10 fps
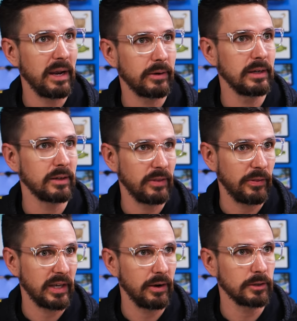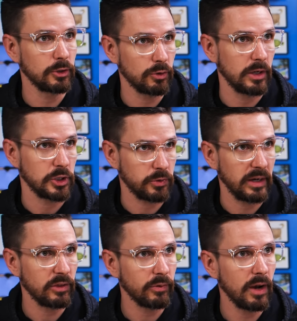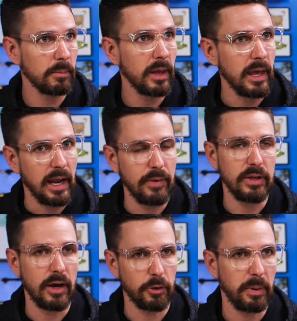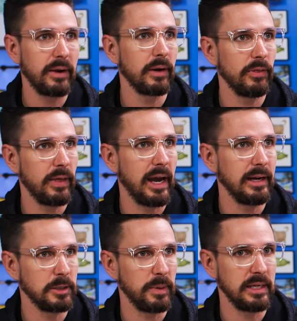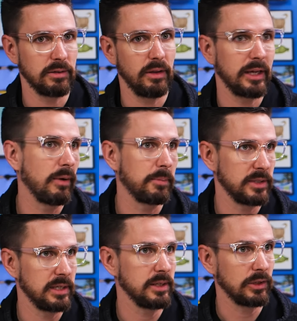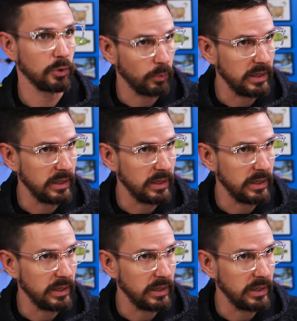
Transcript: parent that the character draws strength from, and the other parent that is basically like represents like their